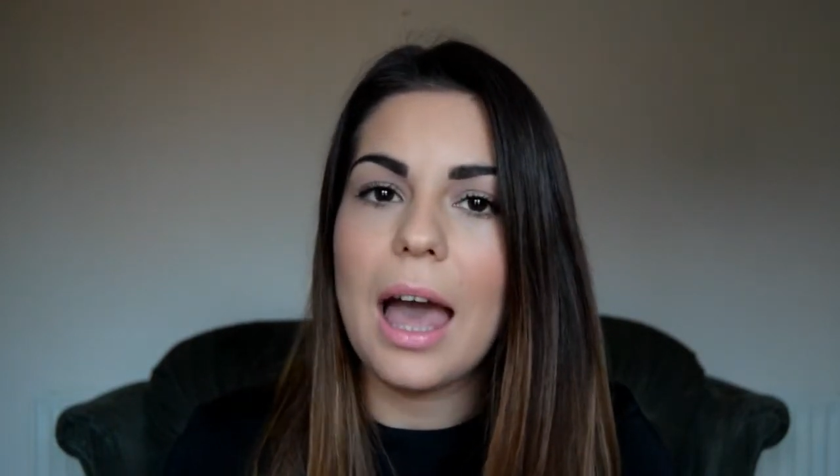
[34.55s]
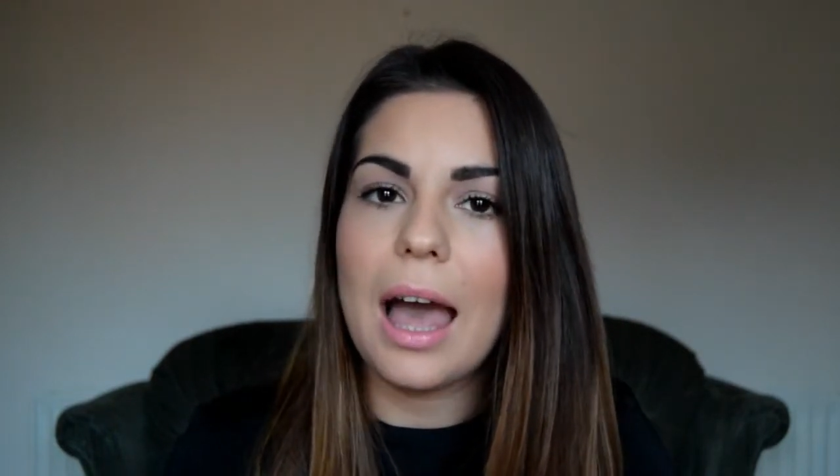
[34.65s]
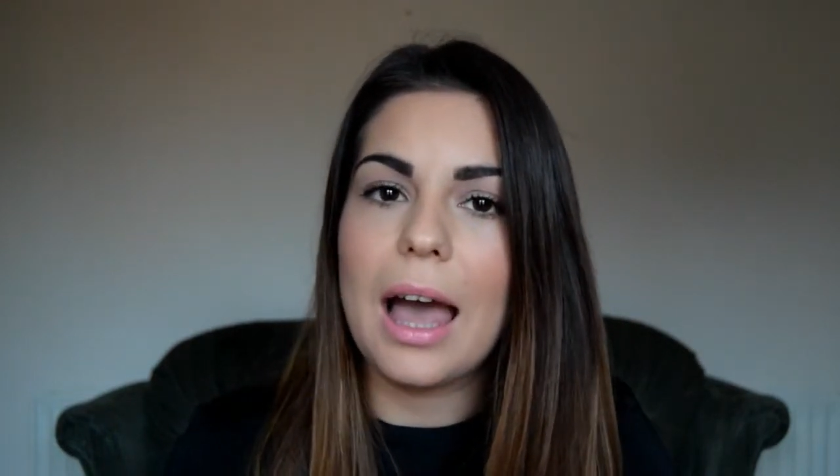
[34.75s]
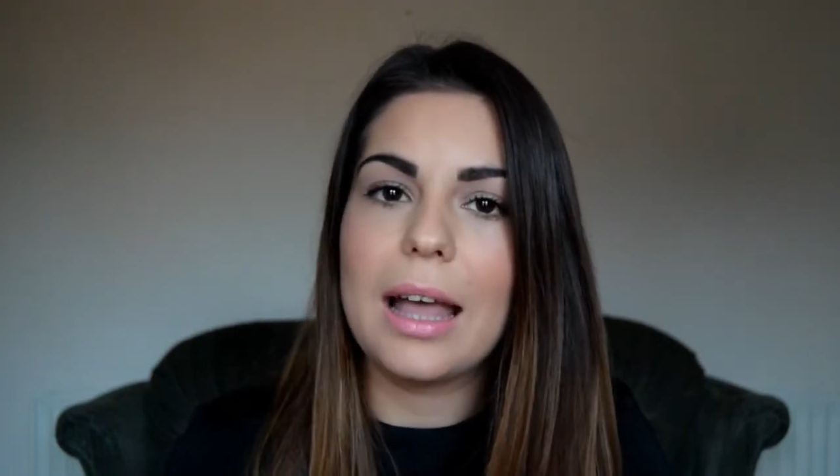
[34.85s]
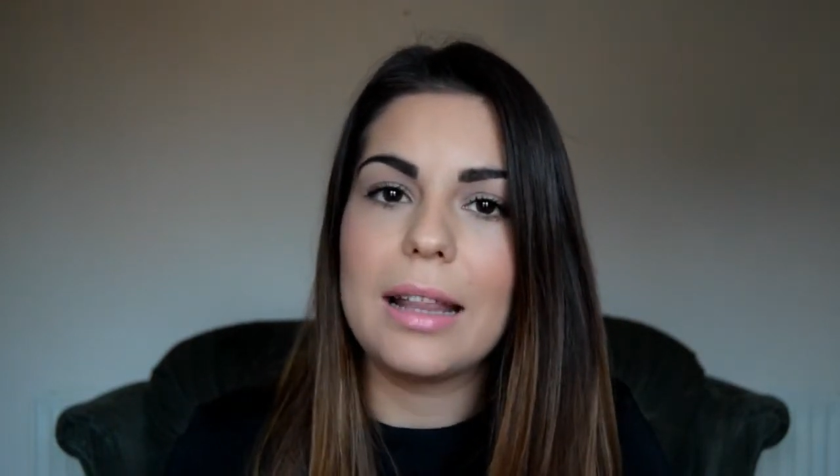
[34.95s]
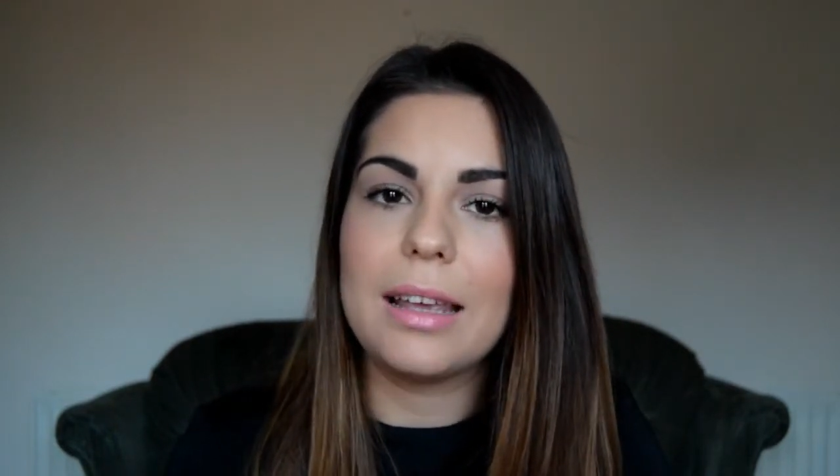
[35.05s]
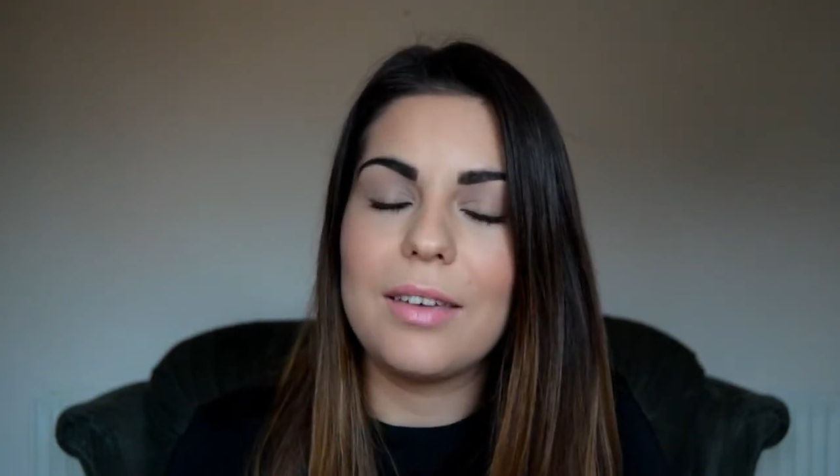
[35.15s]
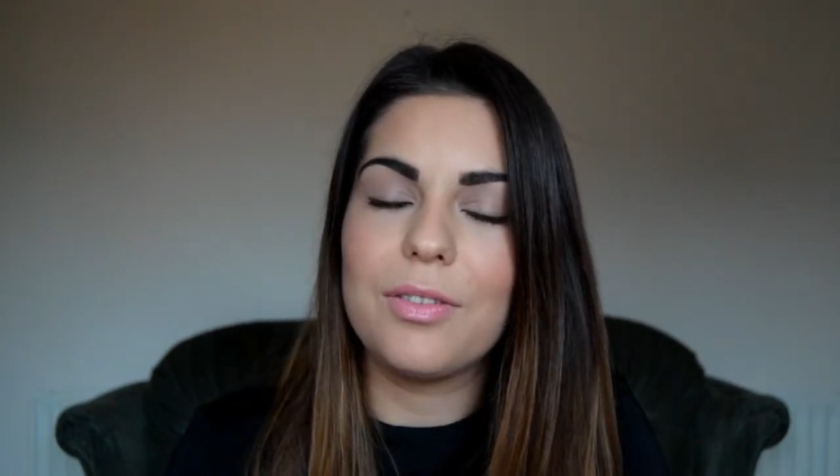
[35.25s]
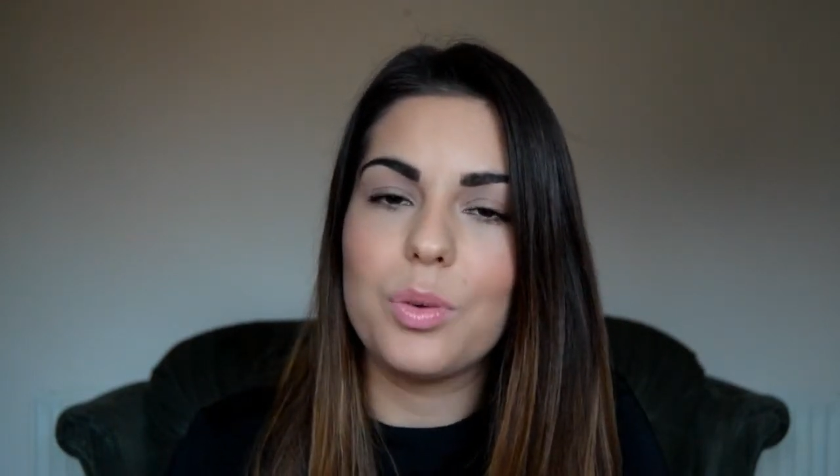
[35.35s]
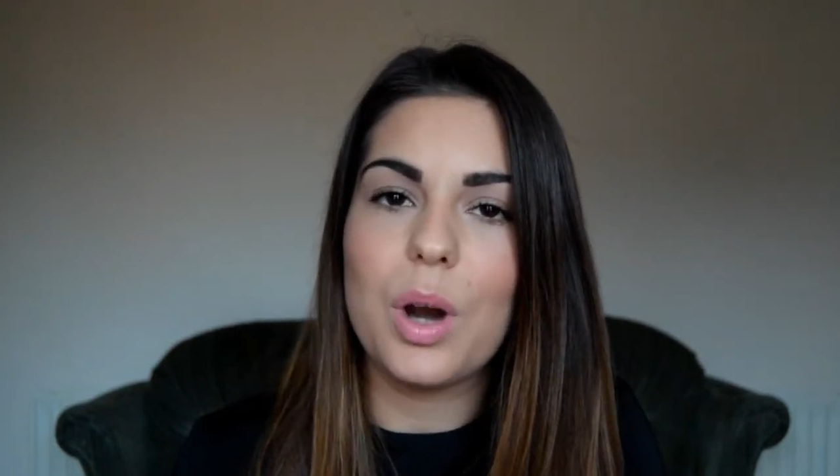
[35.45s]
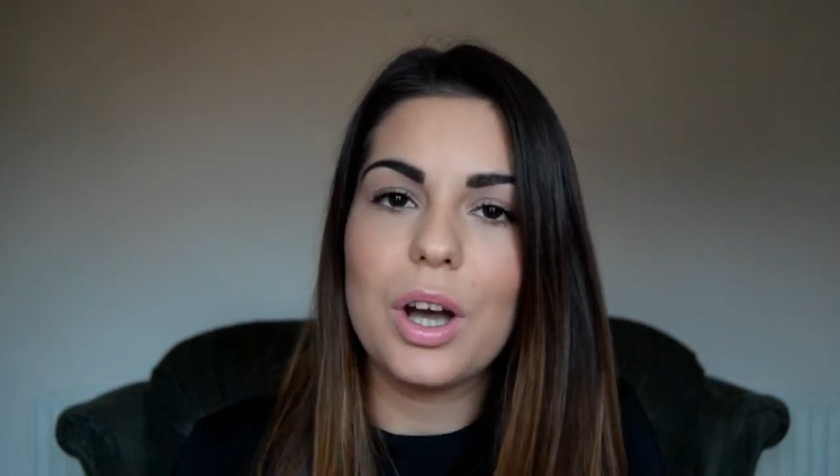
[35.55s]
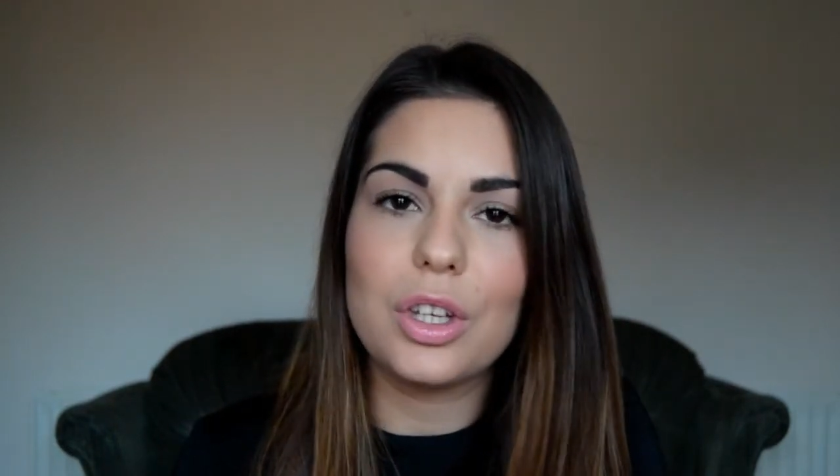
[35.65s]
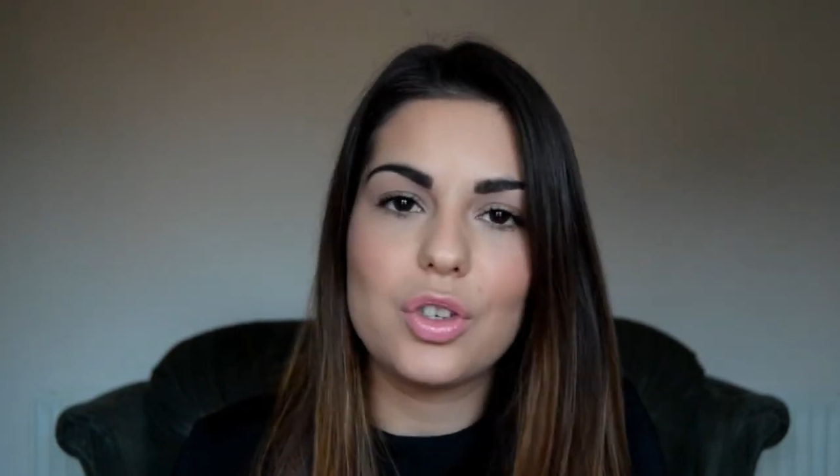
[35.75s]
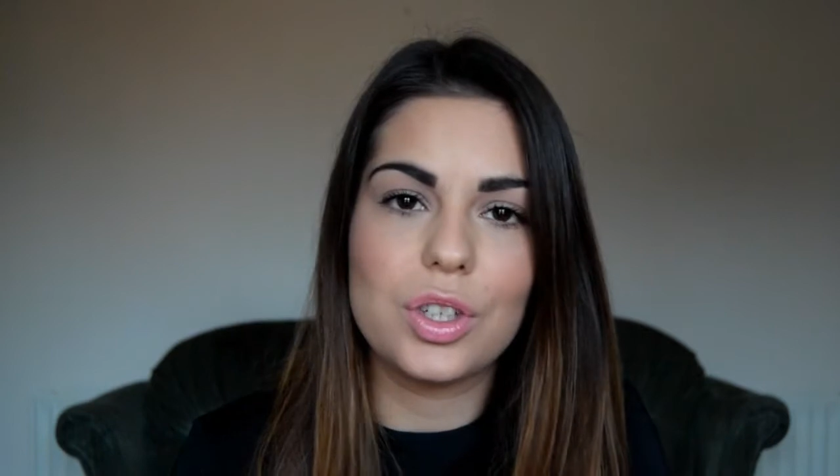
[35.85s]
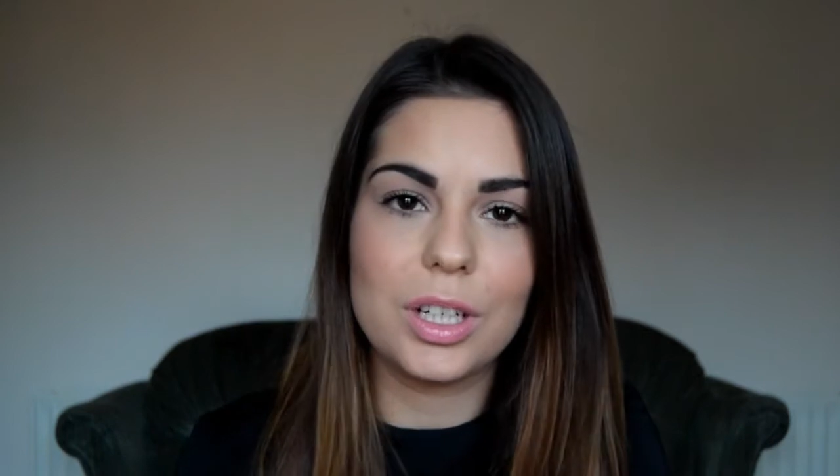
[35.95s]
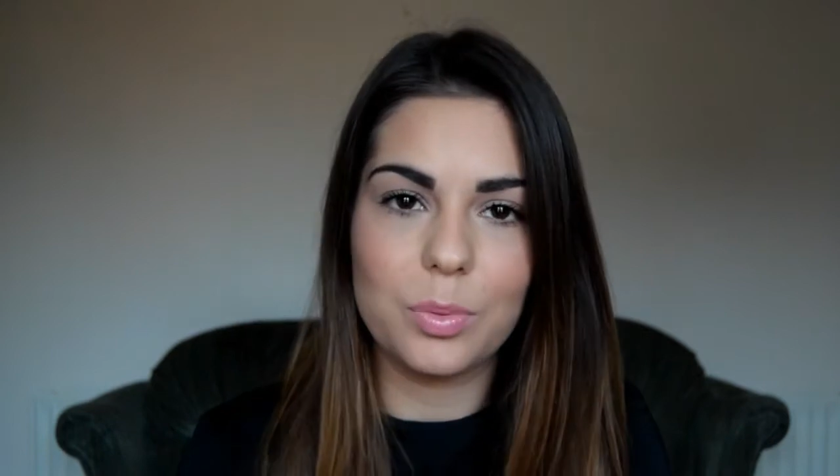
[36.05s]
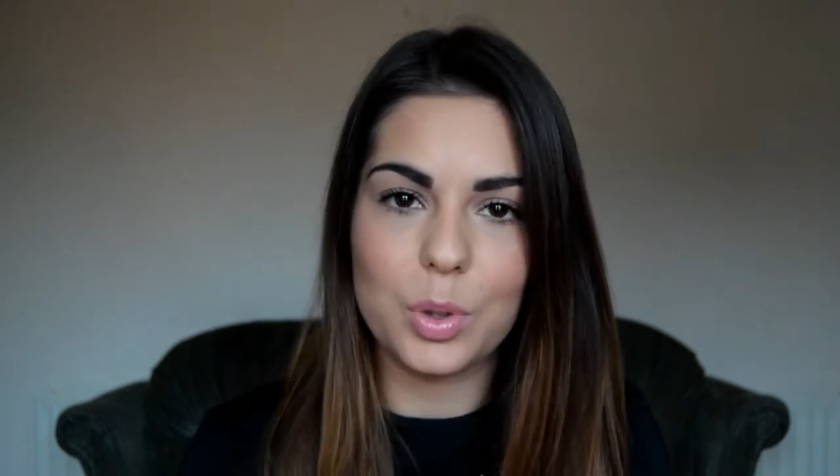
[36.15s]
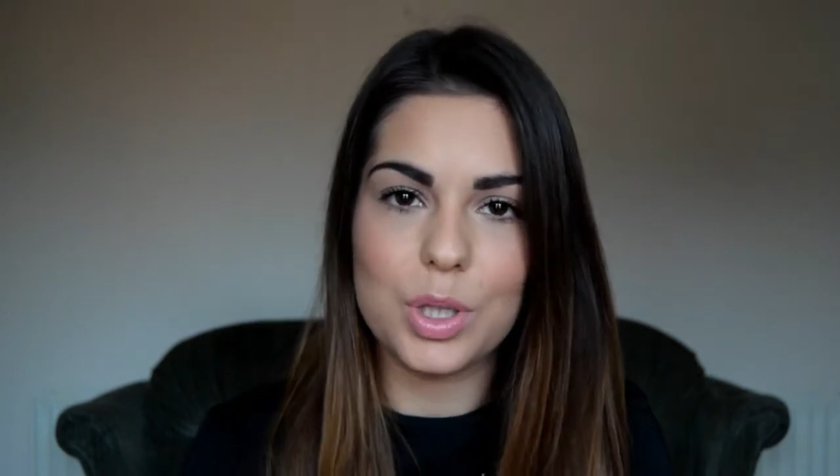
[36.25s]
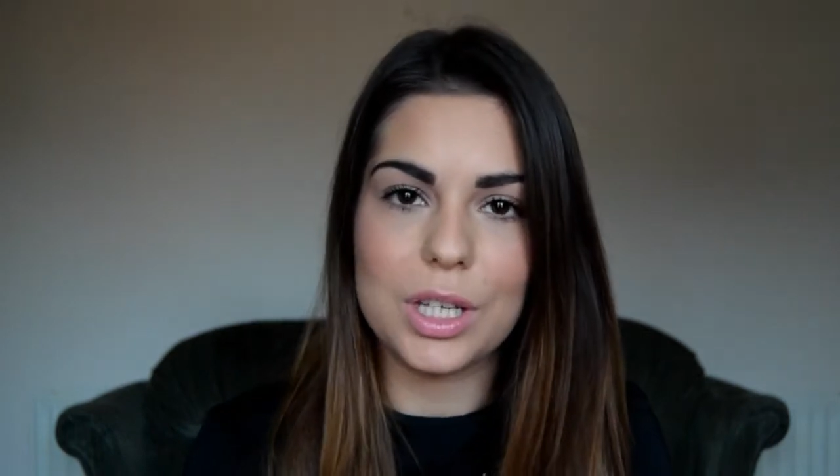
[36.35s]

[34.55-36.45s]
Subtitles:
and if you are interested what's